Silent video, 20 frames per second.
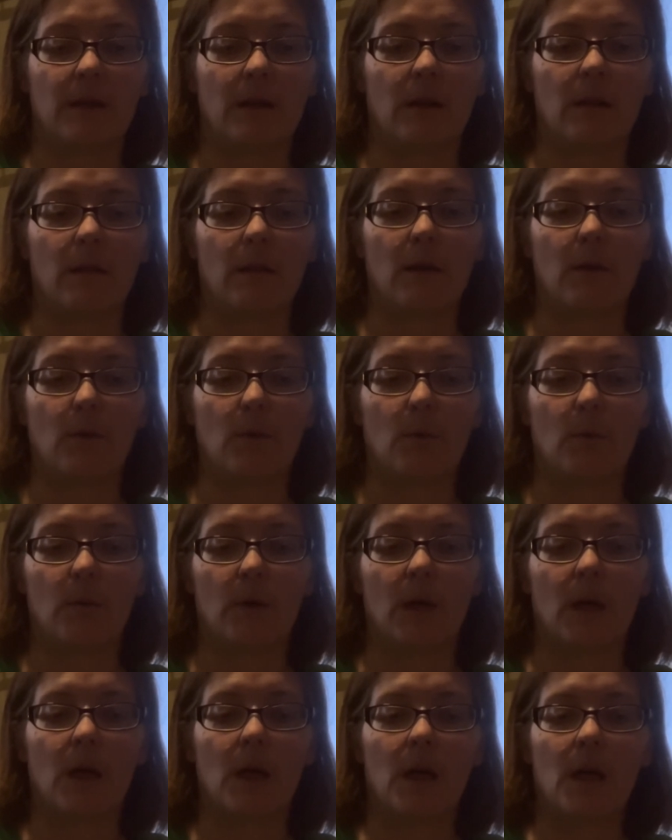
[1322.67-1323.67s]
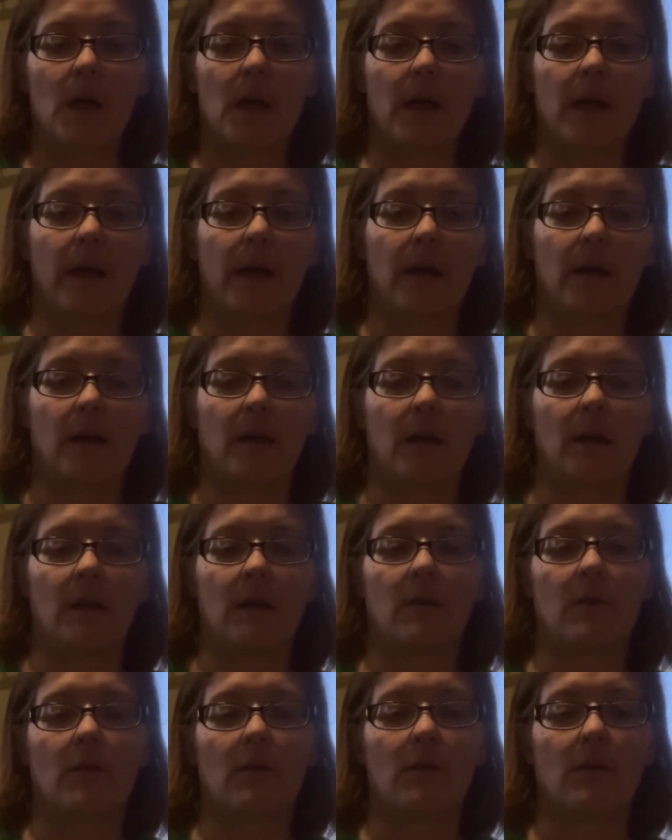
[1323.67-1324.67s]
alone and in
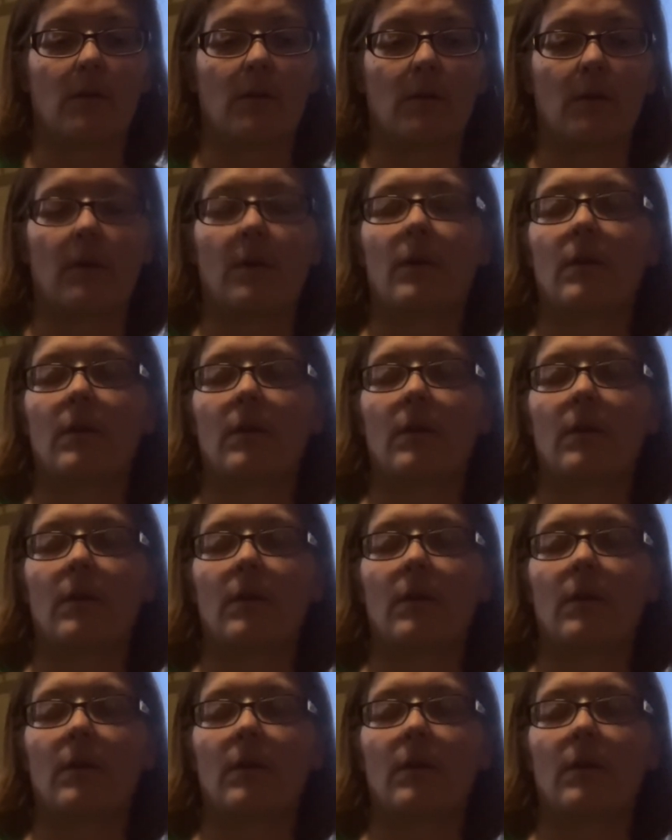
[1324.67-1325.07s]
her